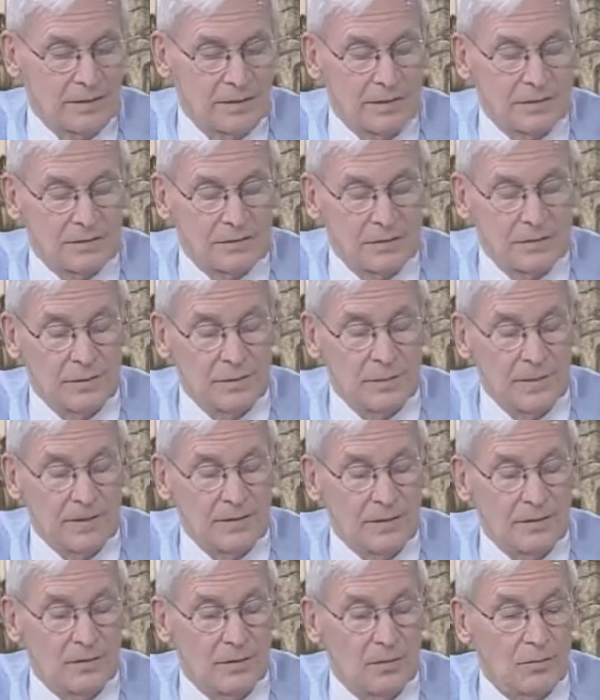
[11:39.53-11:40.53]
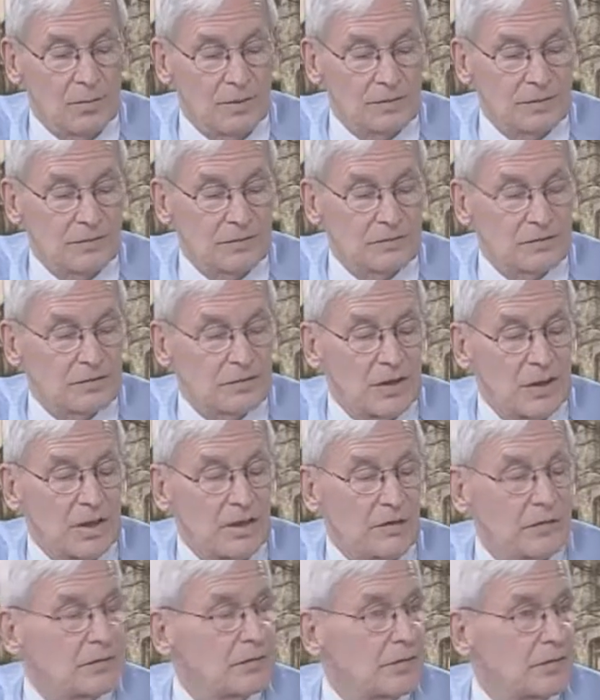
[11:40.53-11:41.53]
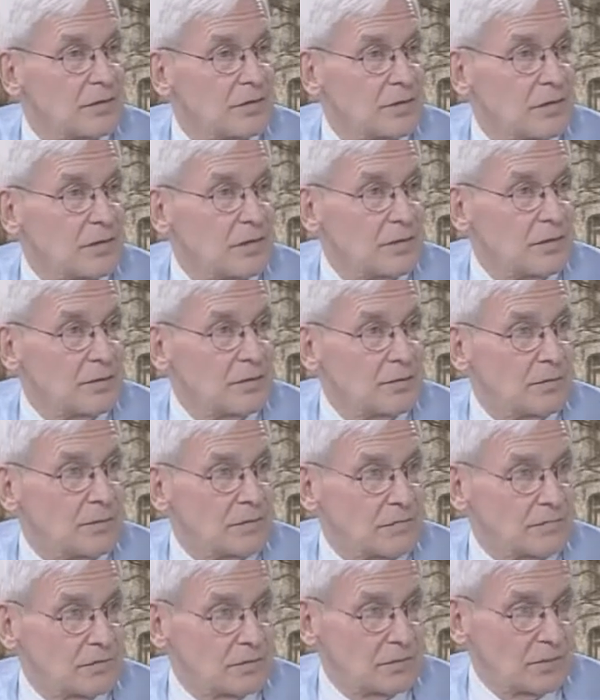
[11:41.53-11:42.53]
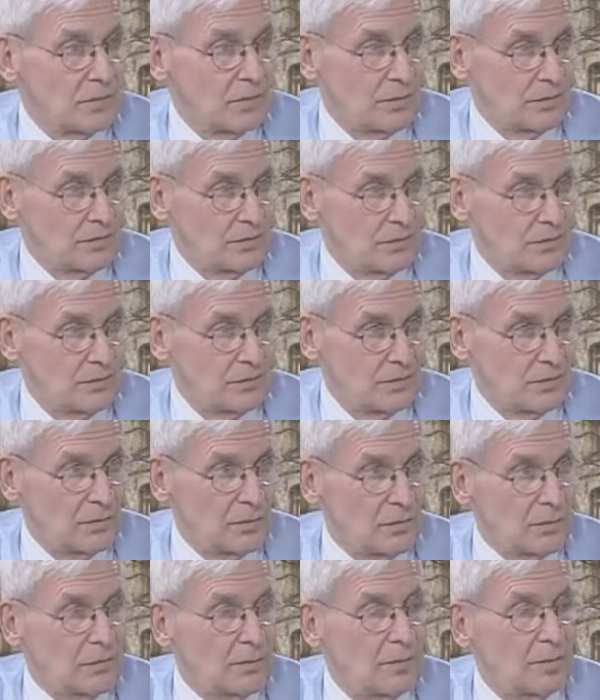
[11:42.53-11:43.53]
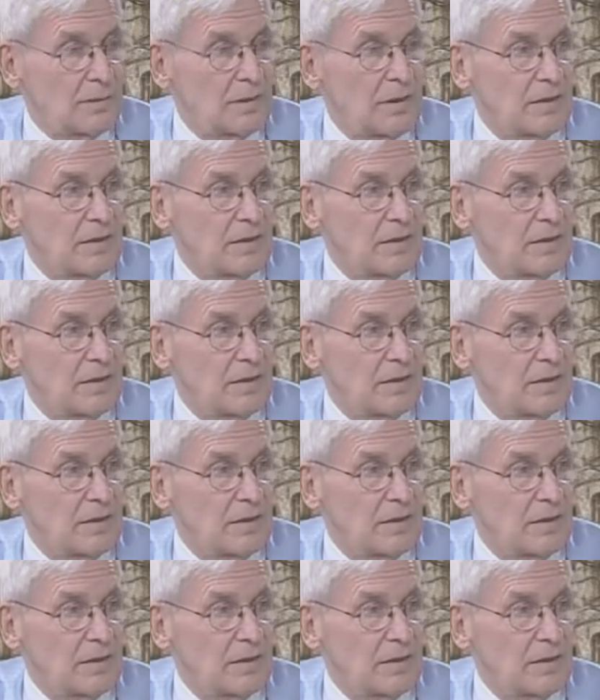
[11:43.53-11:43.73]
So, depending on what the child was going to do, they mm -hmm.